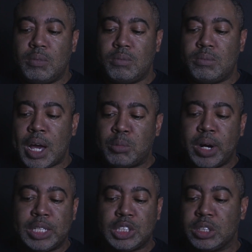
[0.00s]

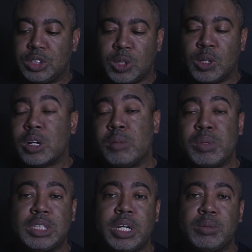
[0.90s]
vibration control or
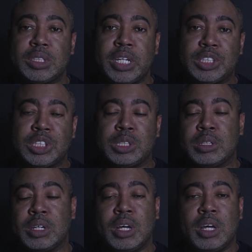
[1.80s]
image
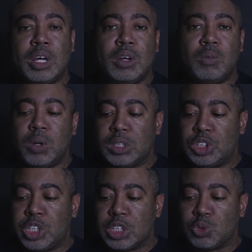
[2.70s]
stabilization
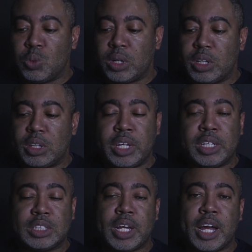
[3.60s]
was just one of the
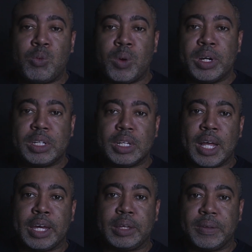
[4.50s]
things that I wanted
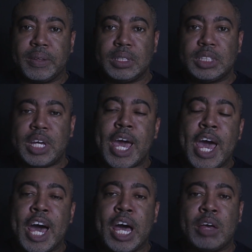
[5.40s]
to
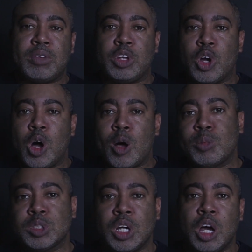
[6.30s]
have in
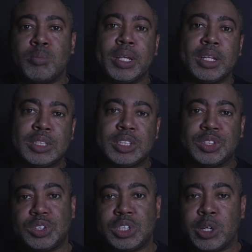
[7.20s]
almost all my
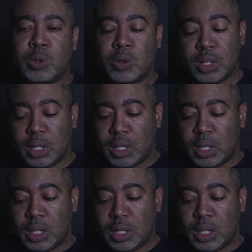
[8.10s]
lenses. So